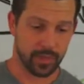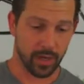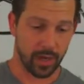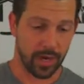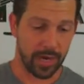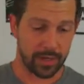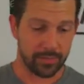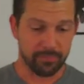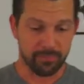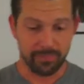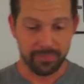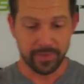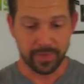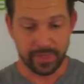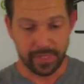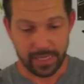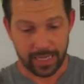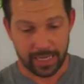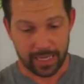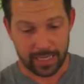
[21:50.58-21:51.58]
all right.
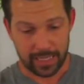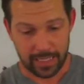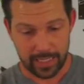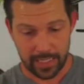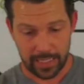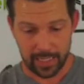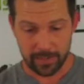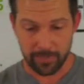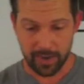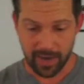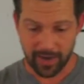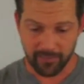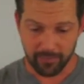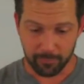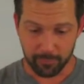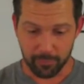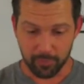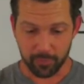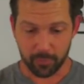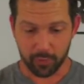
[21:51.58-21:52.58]
I've
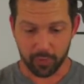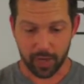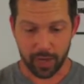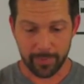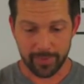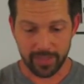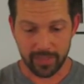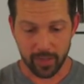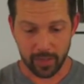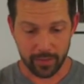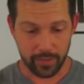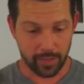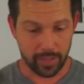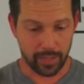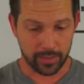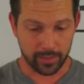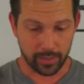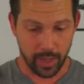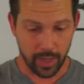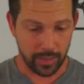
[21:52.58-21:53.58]
probably gone
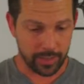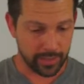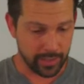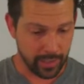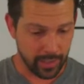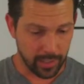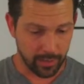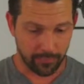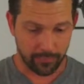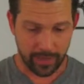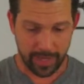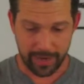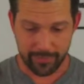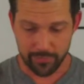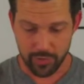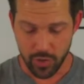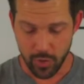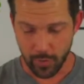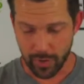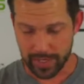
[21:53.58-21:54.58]
on long enough. I
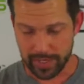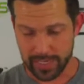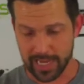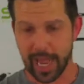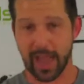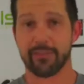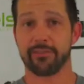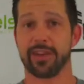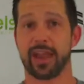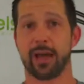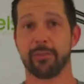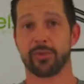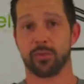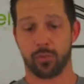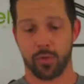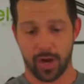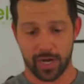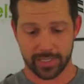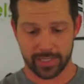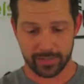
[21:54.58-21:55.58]
have no idea. I have not
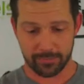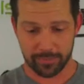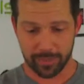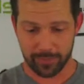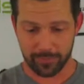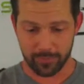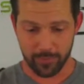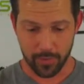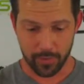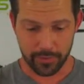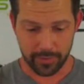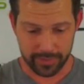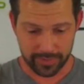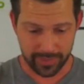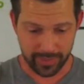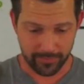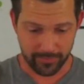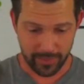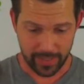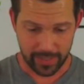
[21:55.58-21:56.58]
been watching my phone to
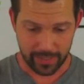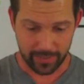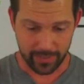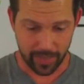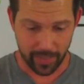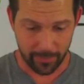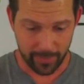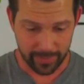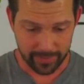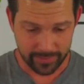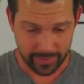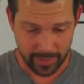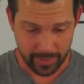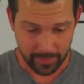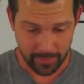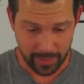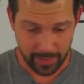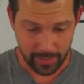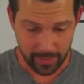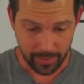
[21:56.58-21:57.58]
see if any comments
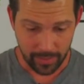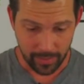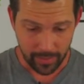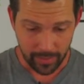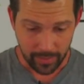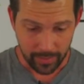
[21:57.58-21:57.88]
came in.